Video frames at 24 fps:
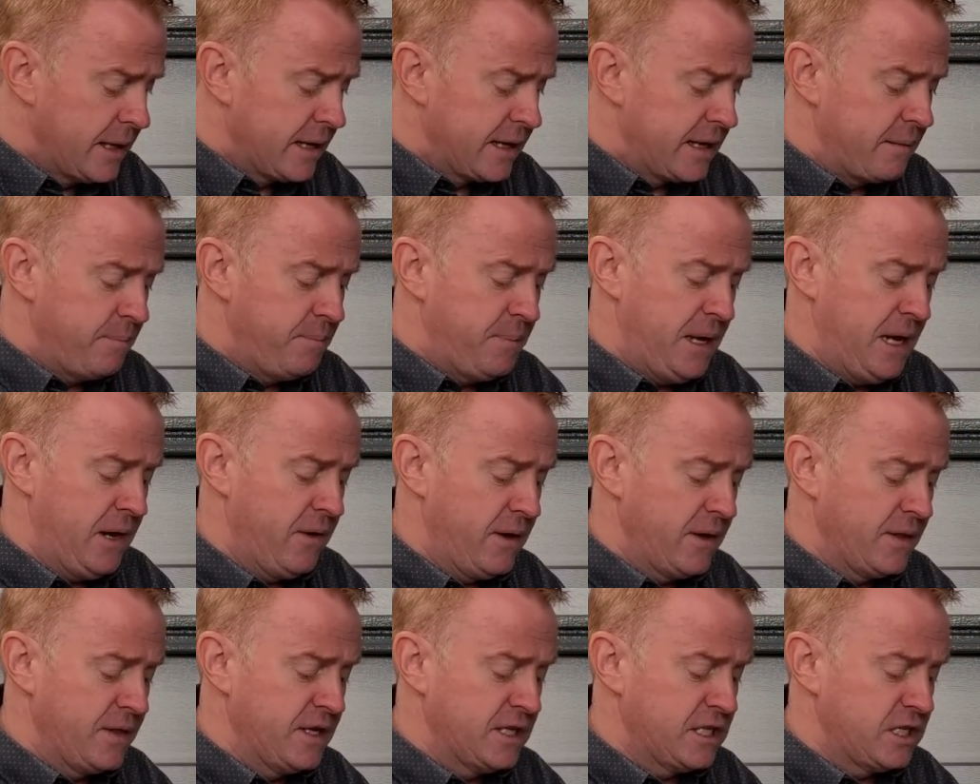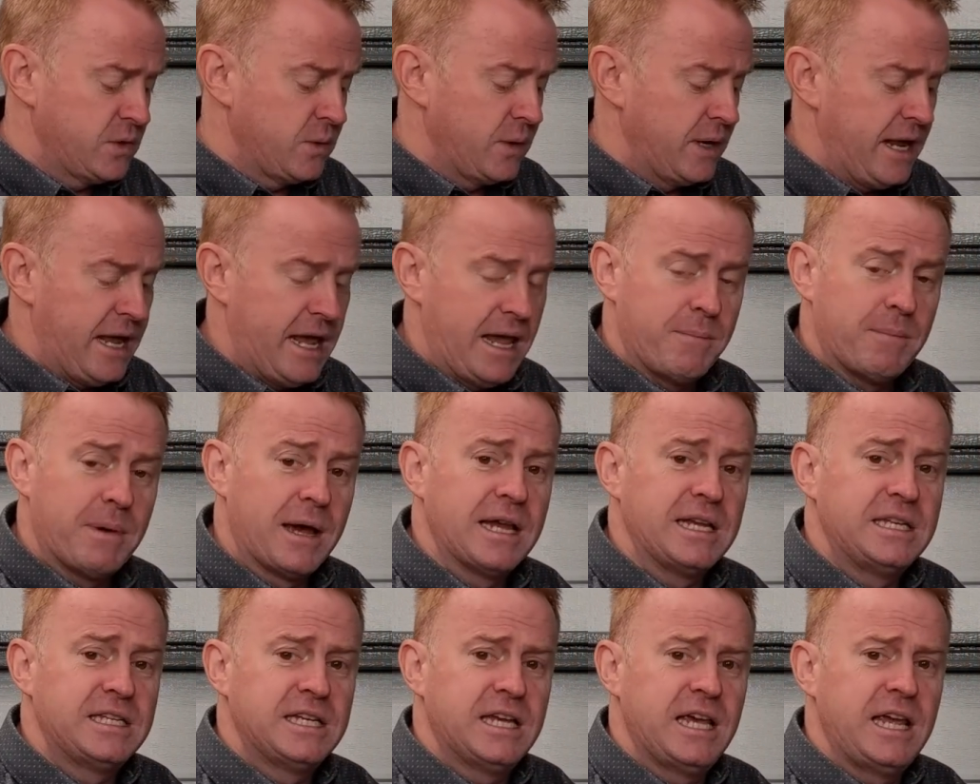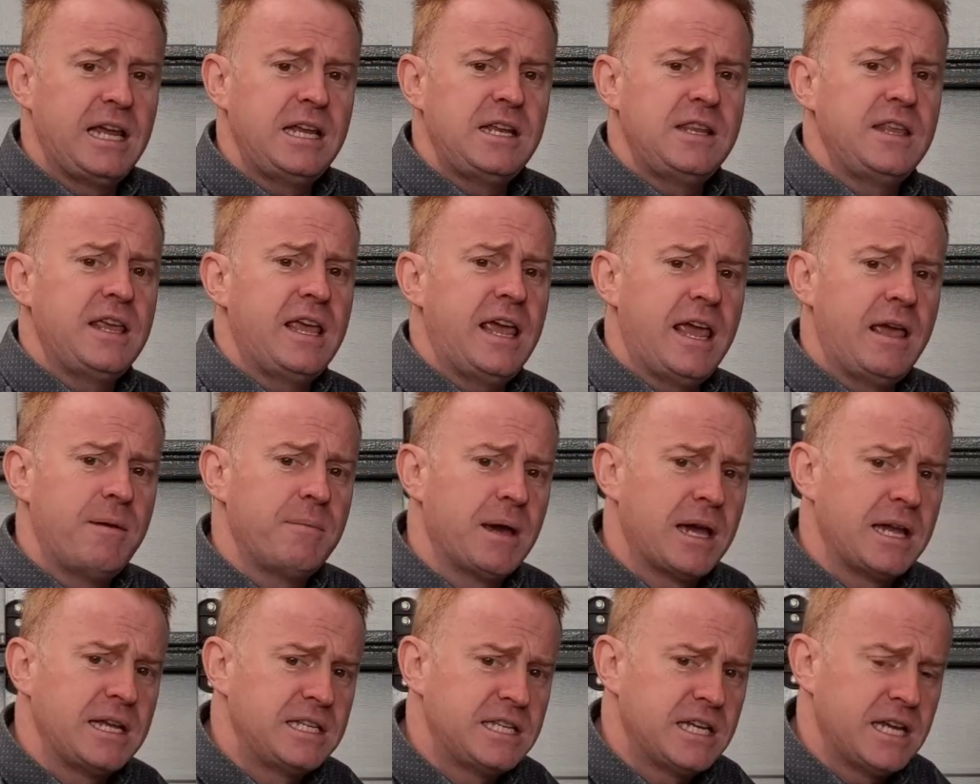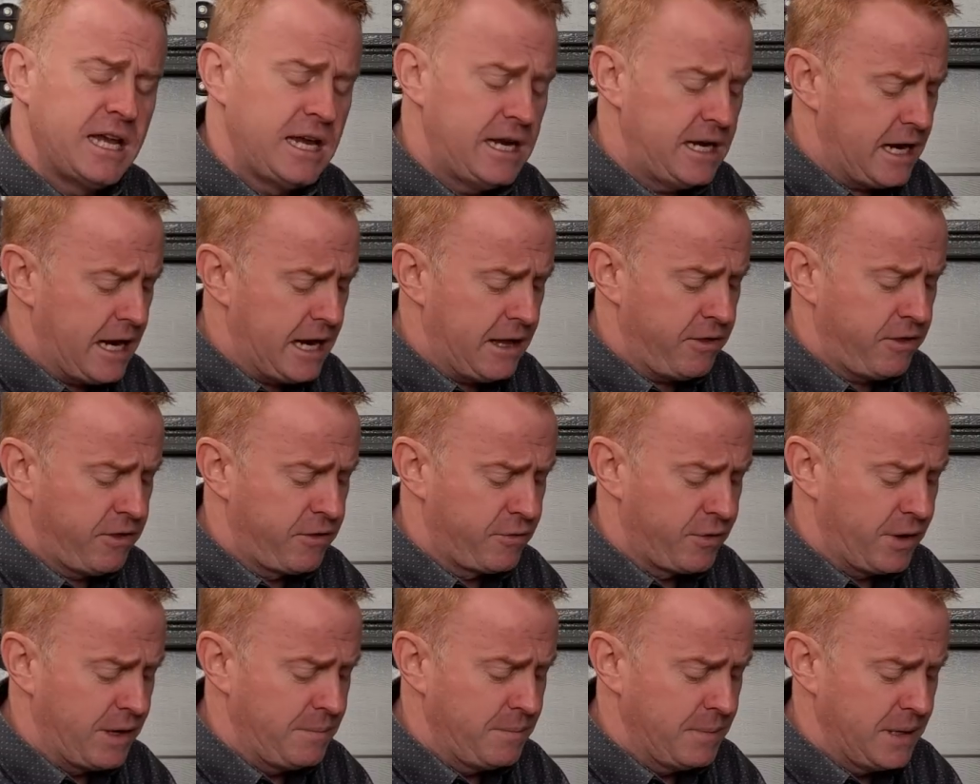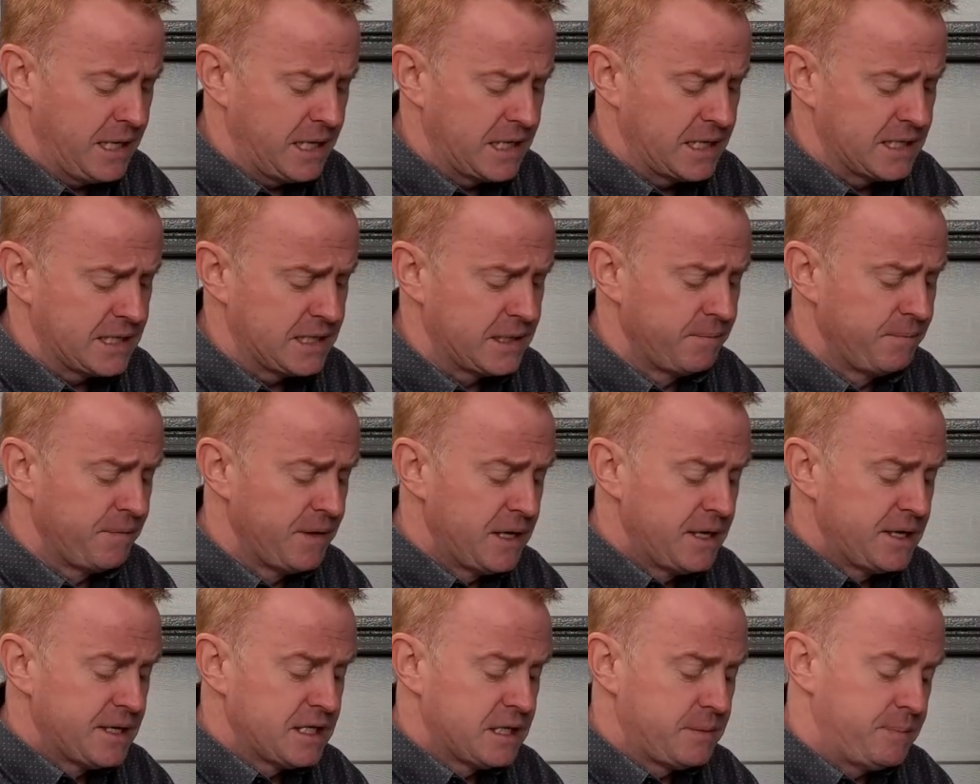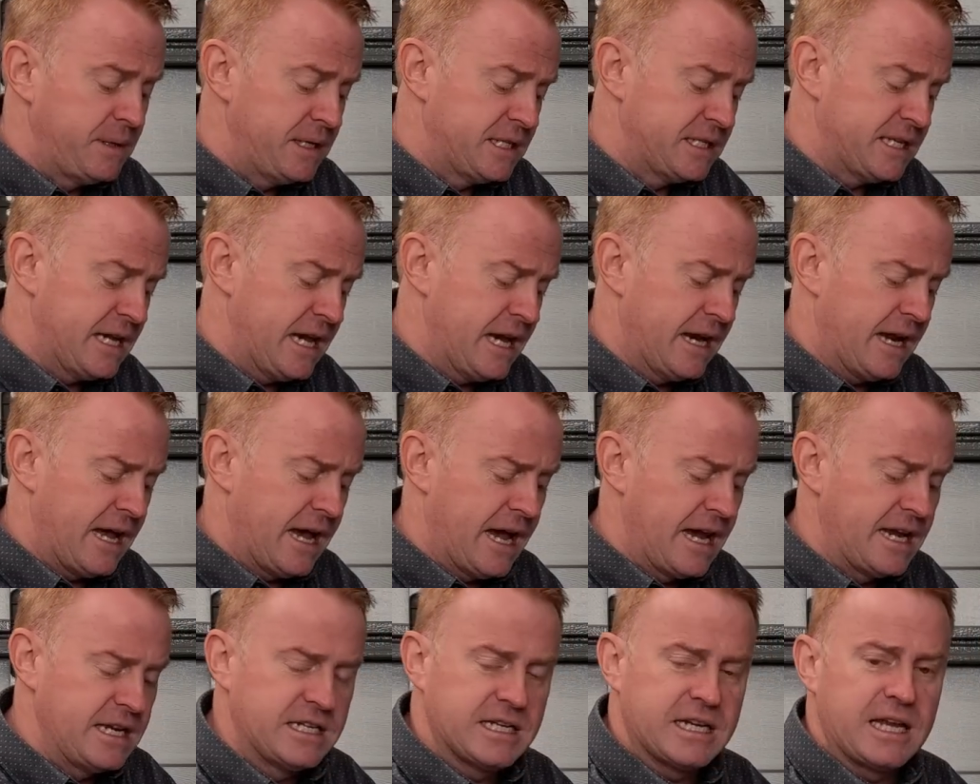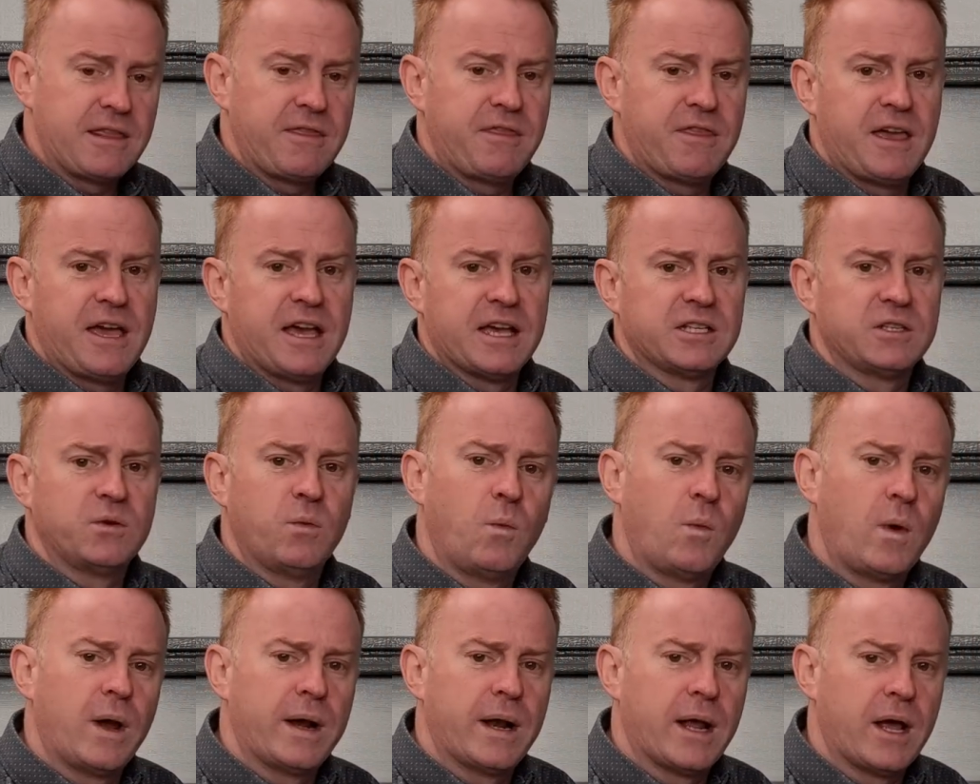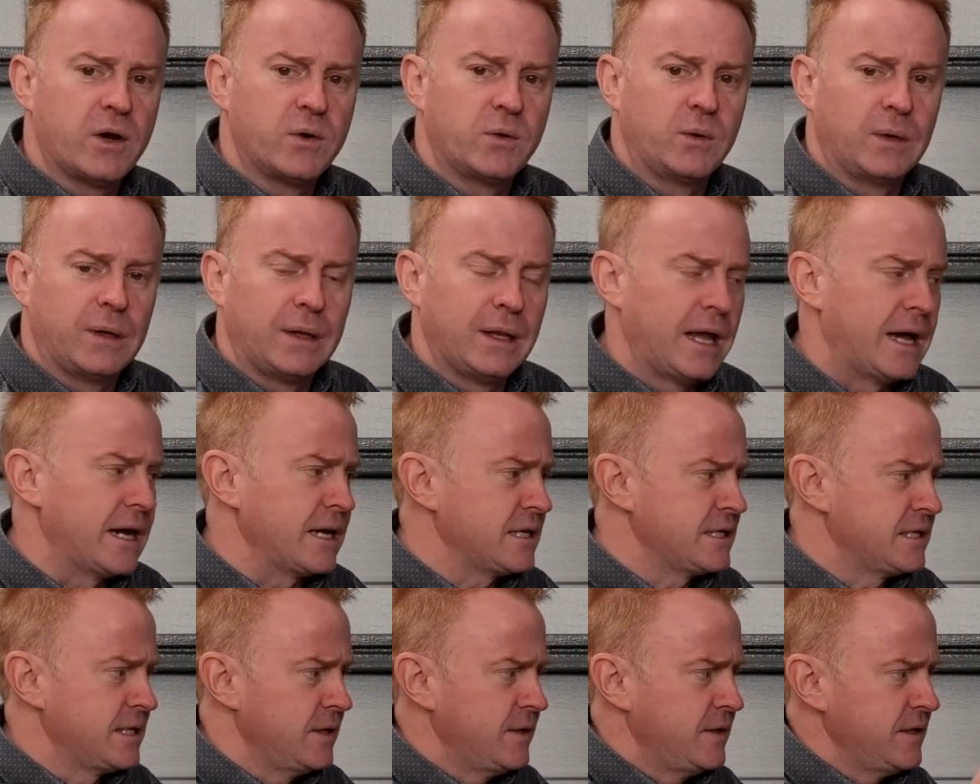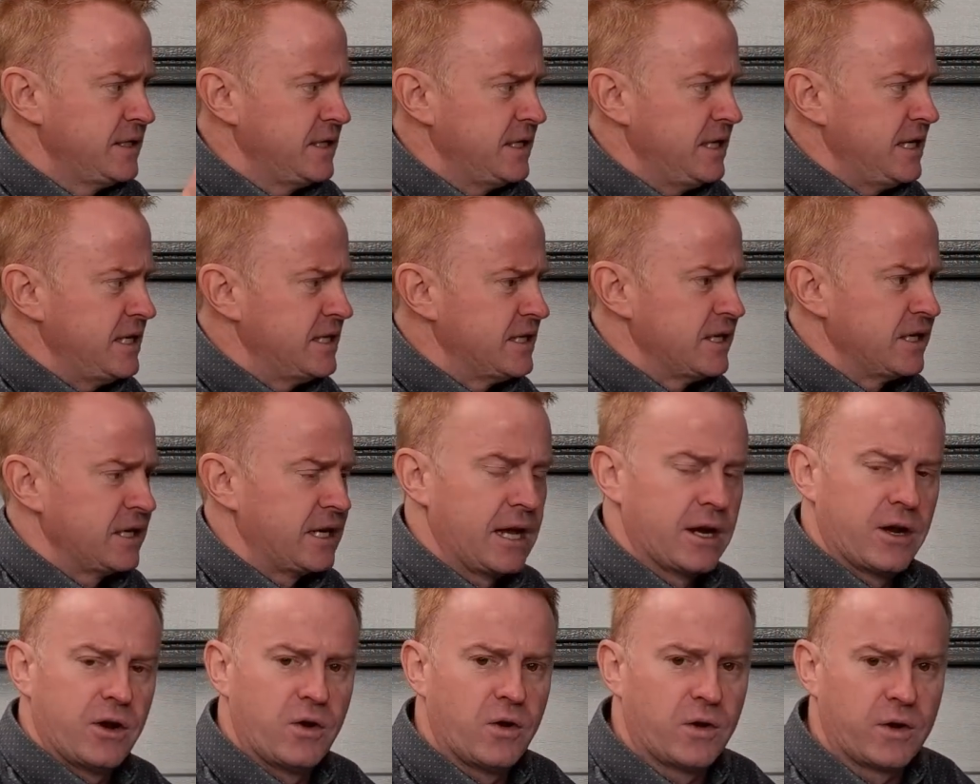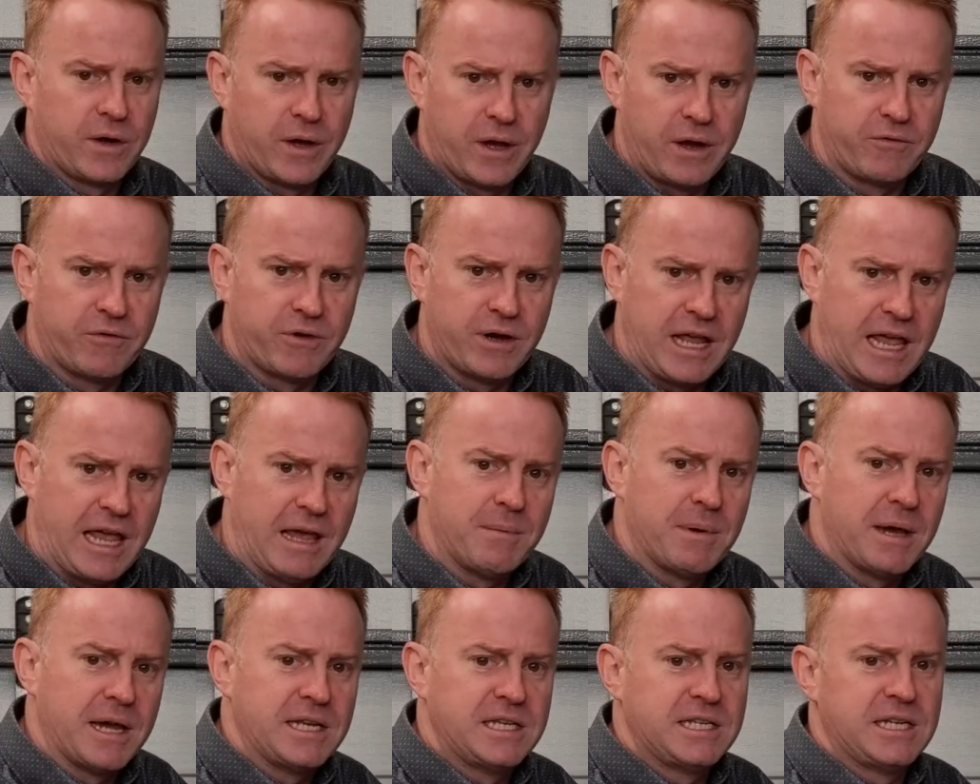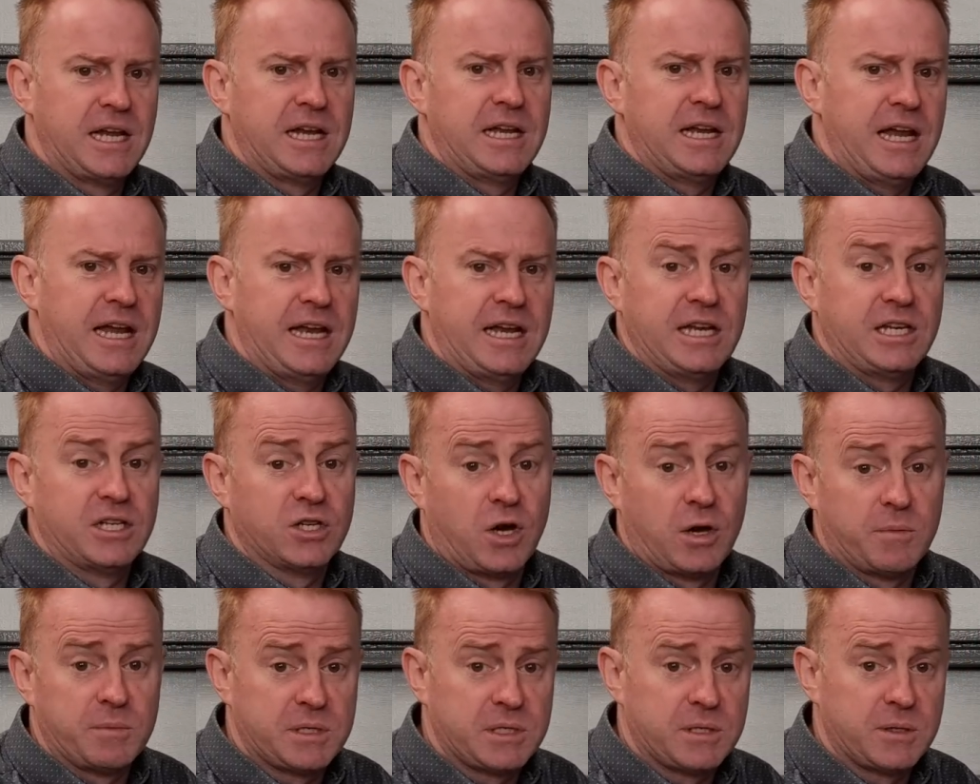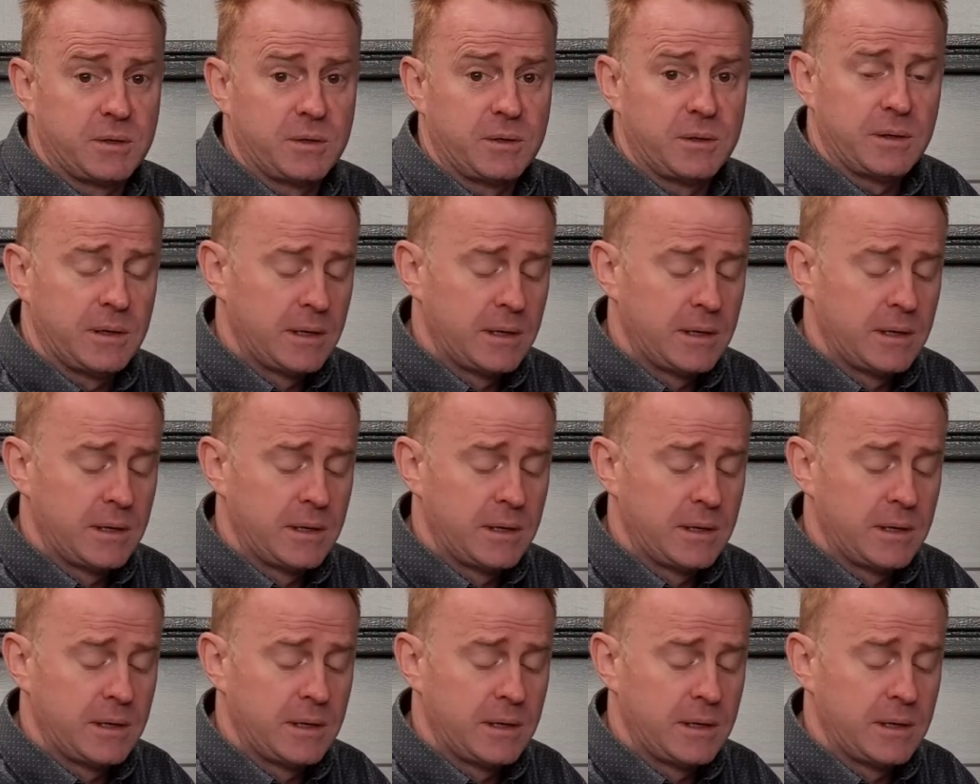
Comparing this to an M18, the M18 at 3 meters spits out 18,100 lux. So this isn't going to knock over an M18 anytime soon.